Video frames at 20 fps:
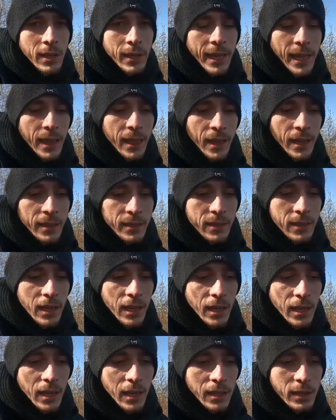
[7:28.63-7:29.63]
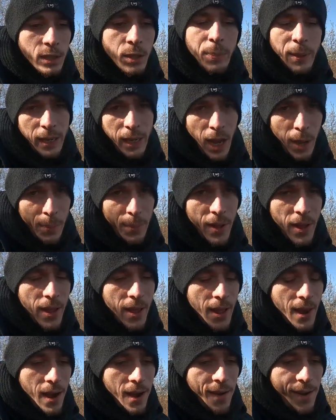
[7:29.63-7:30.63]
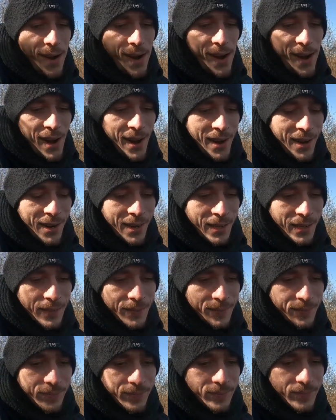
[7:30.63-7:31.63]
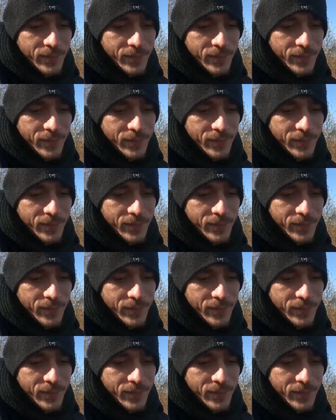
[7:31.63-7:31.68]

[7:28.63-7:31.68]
to get things to pick up. Um,